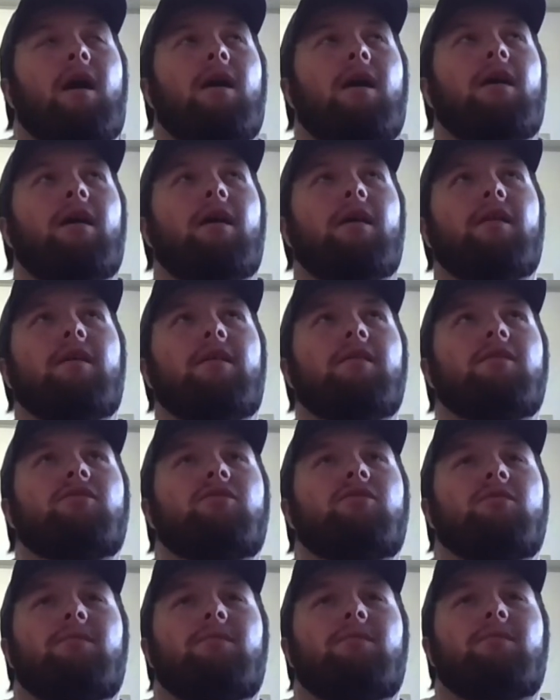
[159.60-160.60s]
Uh, I think
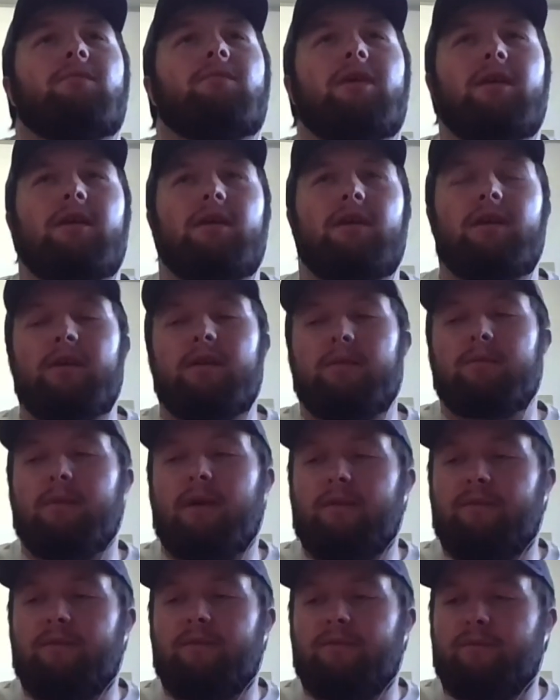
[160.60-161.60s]
this will be my
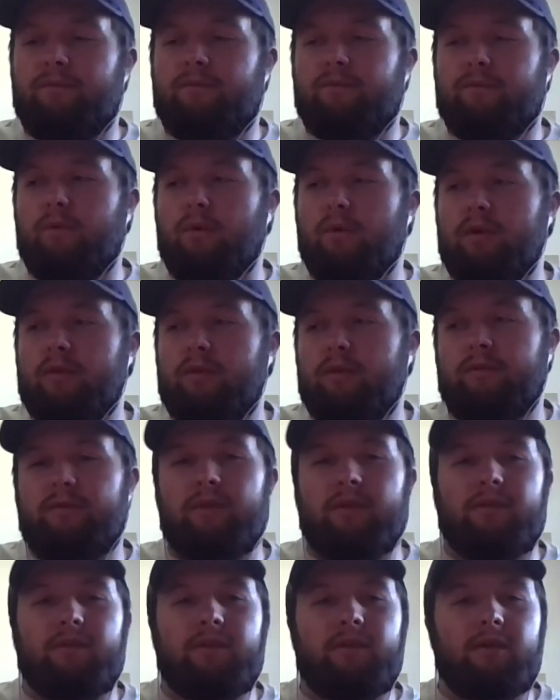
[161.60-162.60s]
fourth or
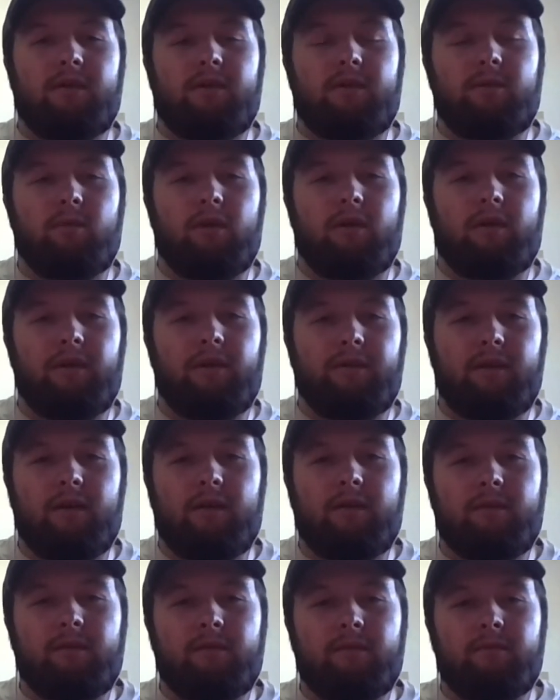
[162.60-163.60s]
fifth year working
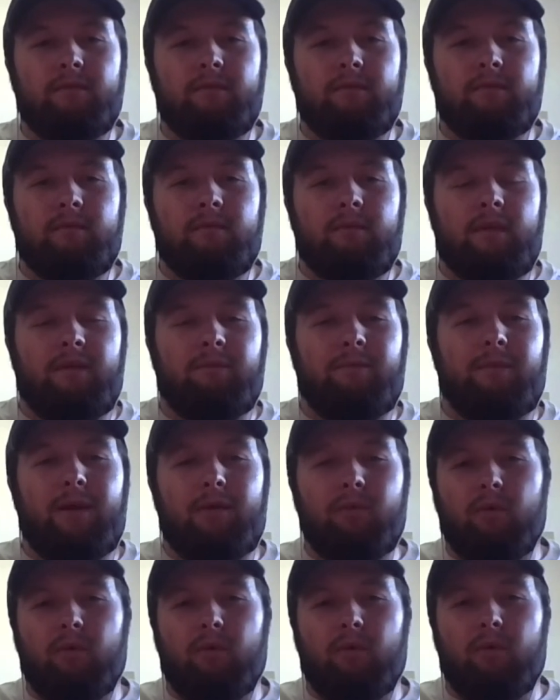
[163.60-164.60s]
there. Okay. I've
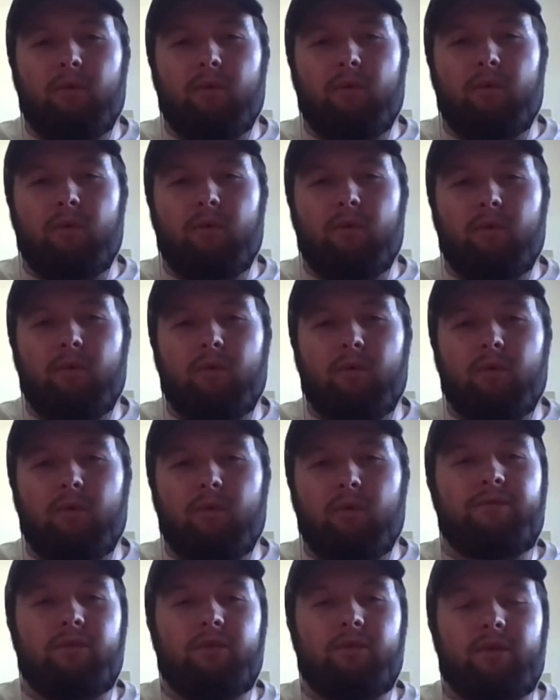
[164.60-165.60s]
been working on and off
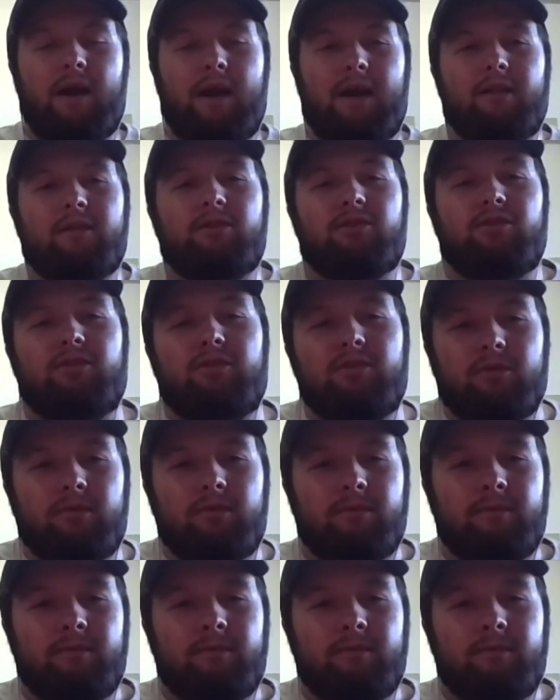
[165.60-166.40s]
through college too.